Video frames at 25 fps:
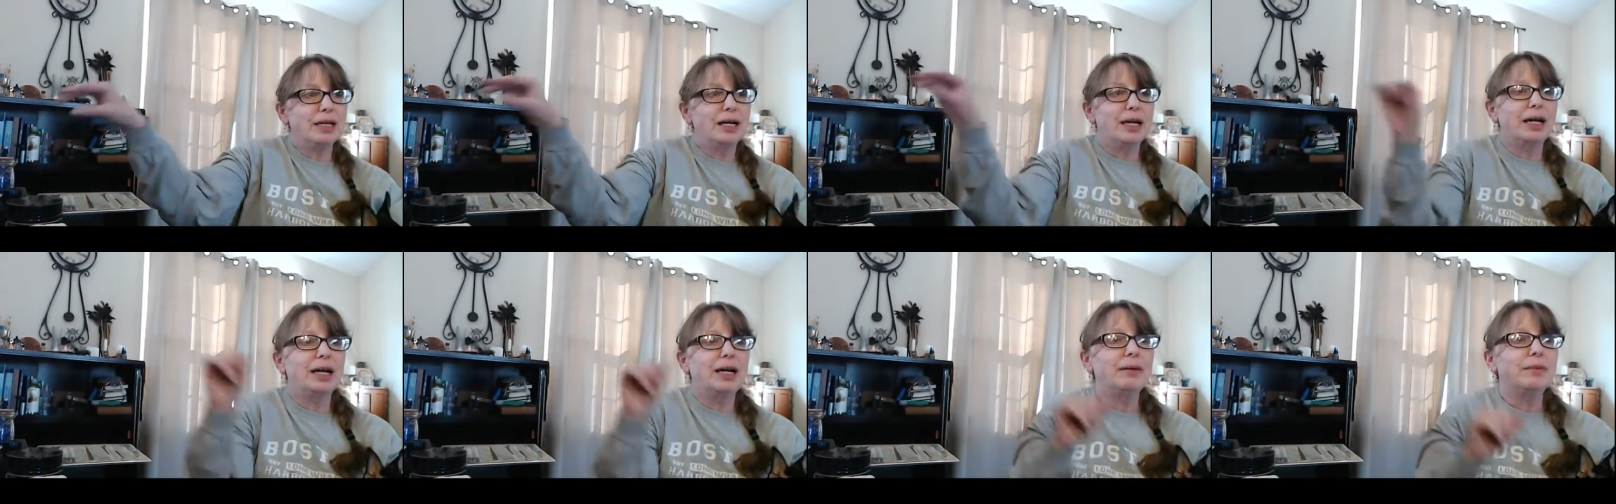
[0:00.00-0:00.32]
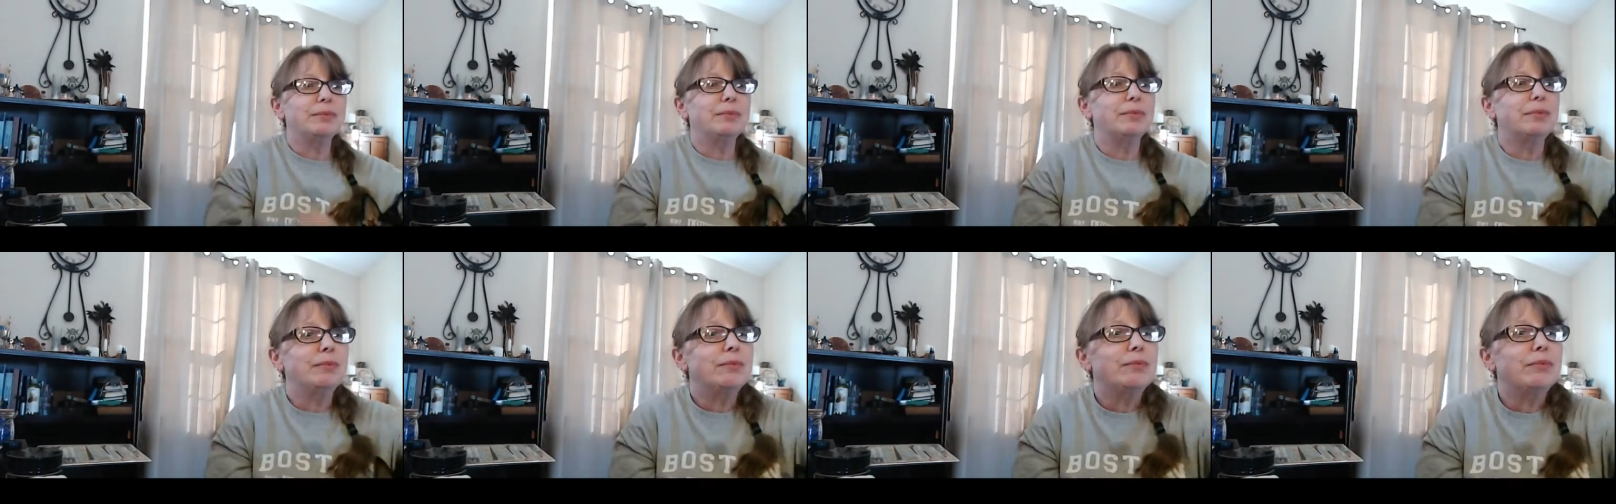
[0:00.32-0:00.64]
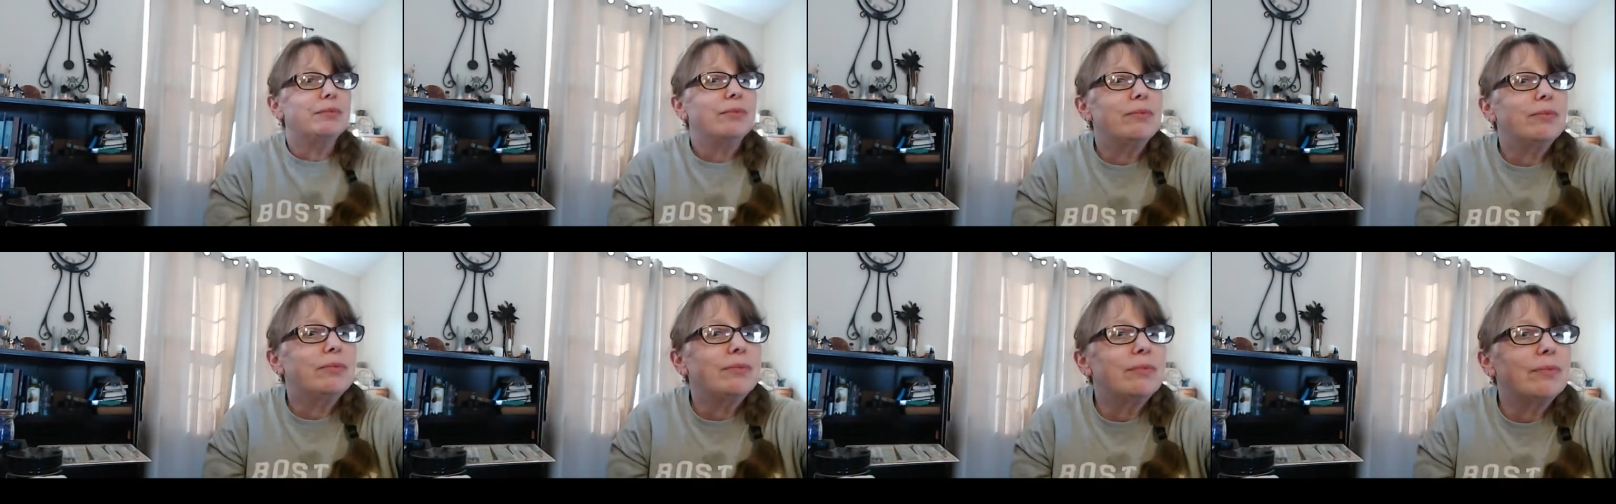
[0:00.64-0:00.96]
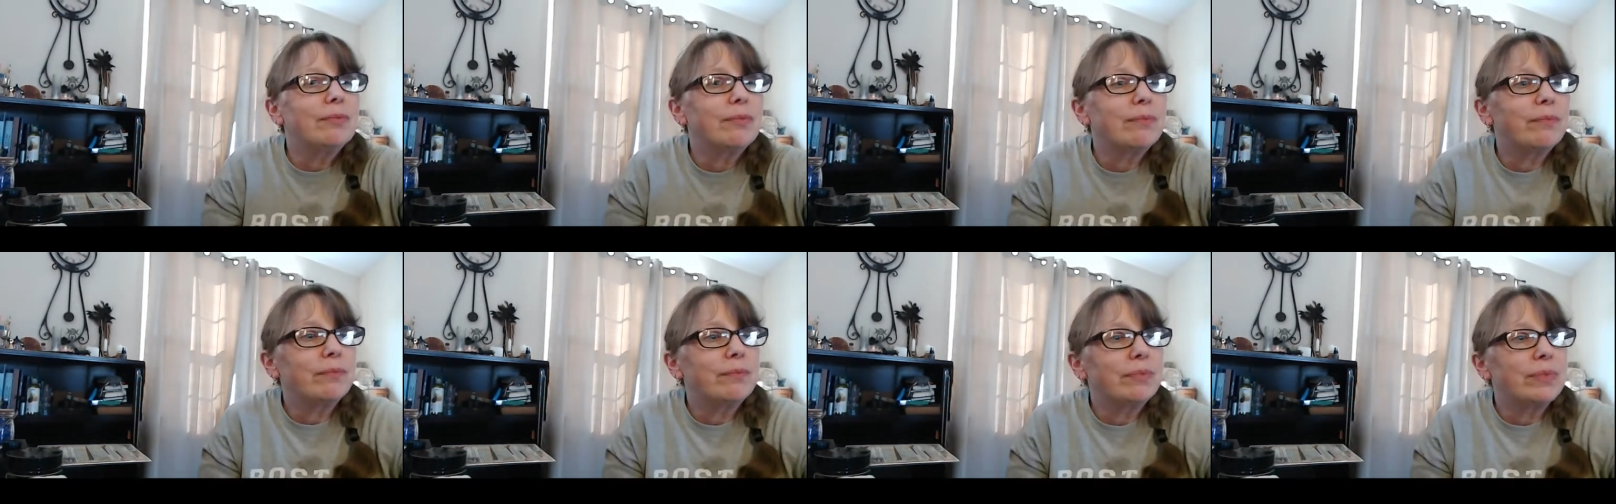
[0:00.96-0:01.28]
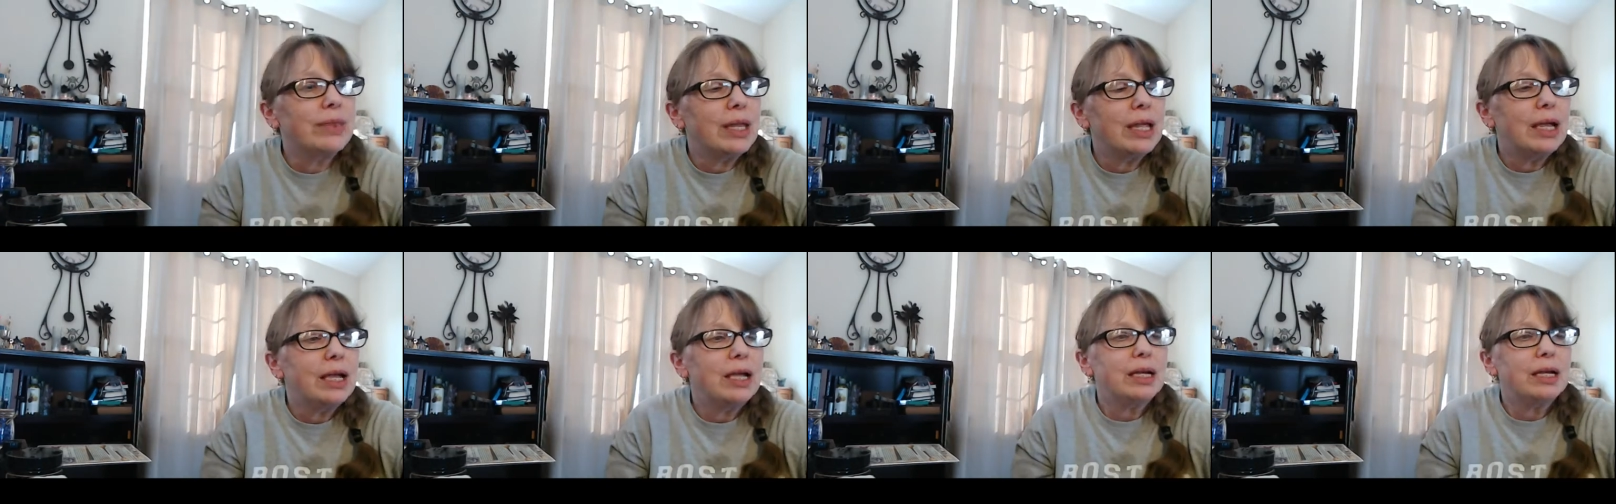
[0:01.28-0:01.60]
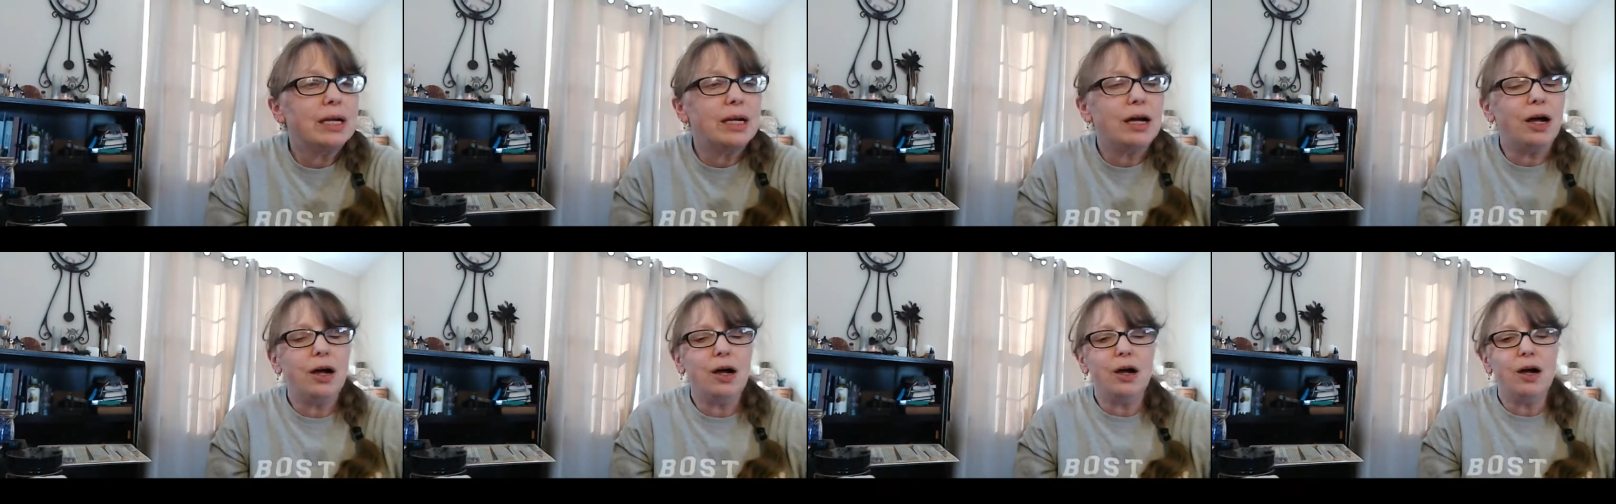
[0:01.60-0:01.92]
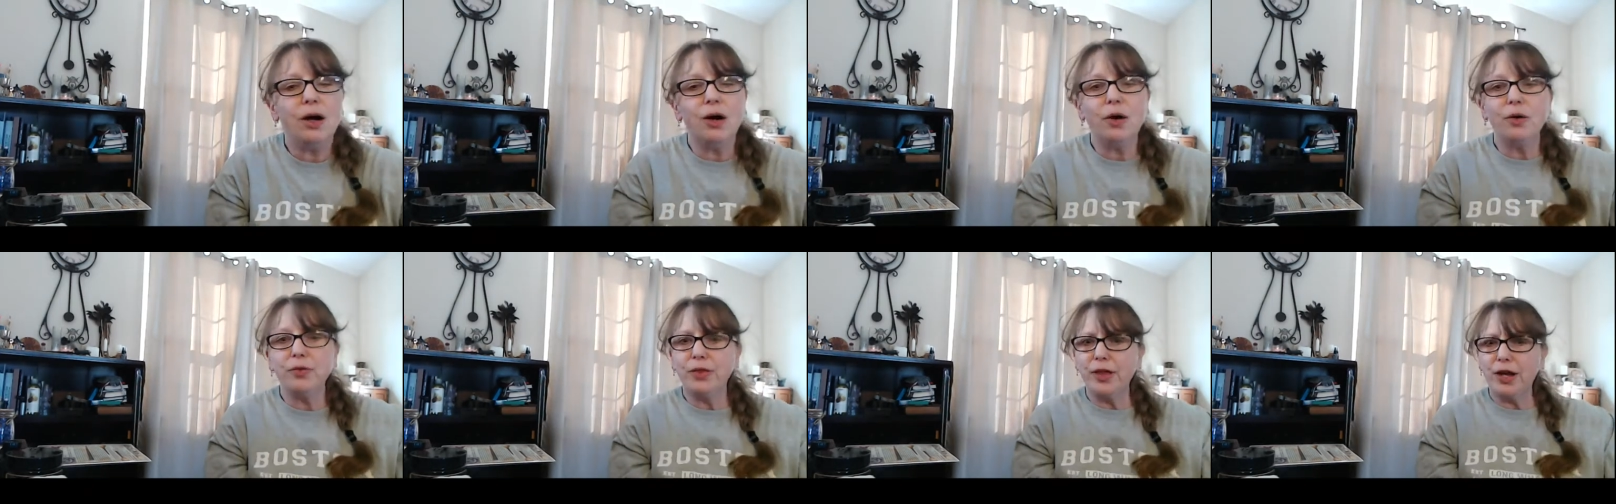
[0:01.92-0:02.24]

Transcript: I'm. Oh,